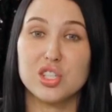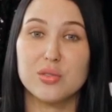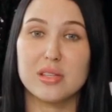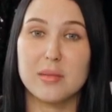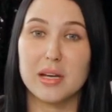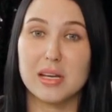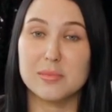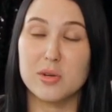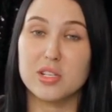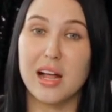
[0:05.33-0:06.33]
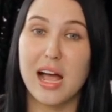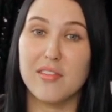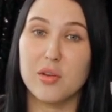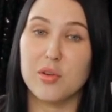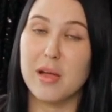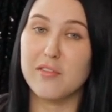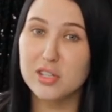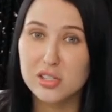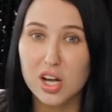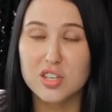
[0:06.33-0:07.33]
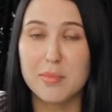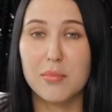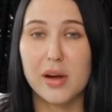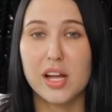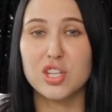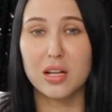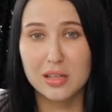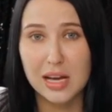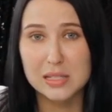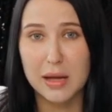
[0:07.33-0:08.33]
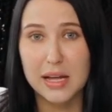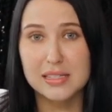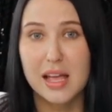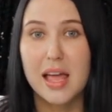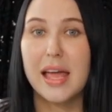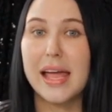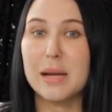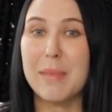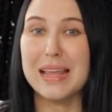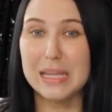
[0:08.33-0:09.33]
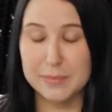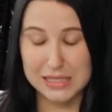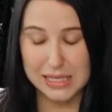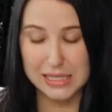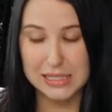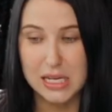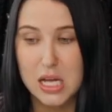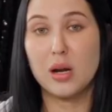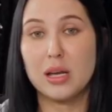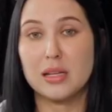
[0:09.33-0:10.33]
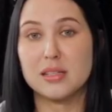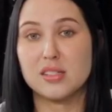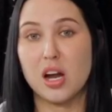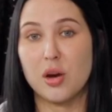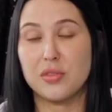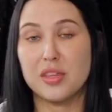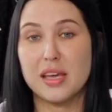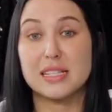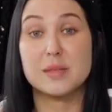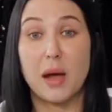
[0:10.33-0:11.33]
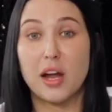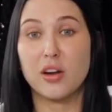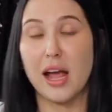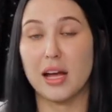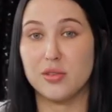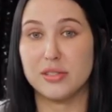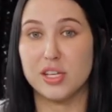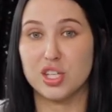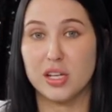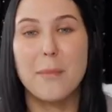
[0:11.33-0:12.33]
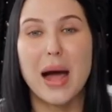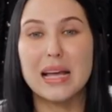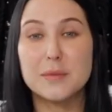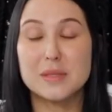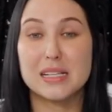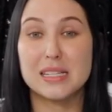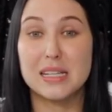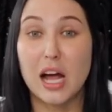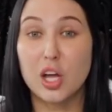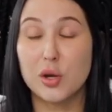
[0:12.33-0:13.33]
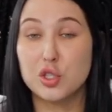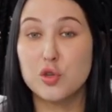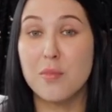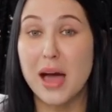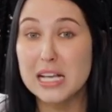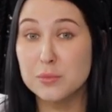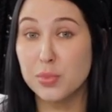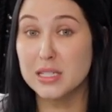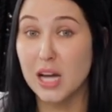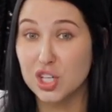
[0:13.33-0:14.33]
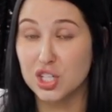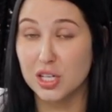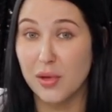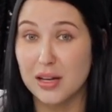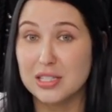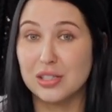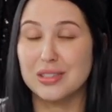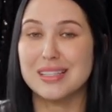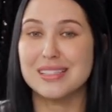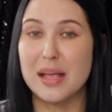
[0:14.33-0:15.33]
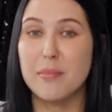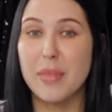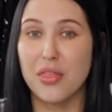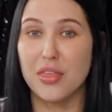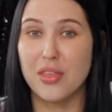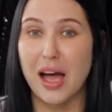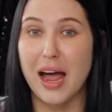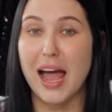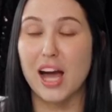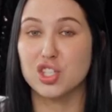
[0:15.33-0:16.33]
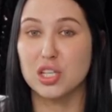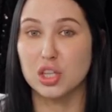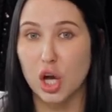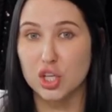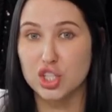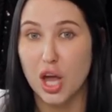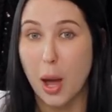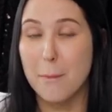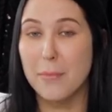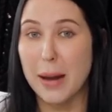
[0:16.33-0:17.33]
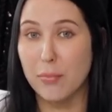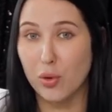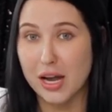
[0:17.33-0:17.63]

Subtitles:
the issues that my customers are having with my first launch of my brand, Jaclyn Cosmetics, and my lipsticks. Number one, let's start with the expired accusation. My lipsticks did not go into mass production until the same month that I actually launched my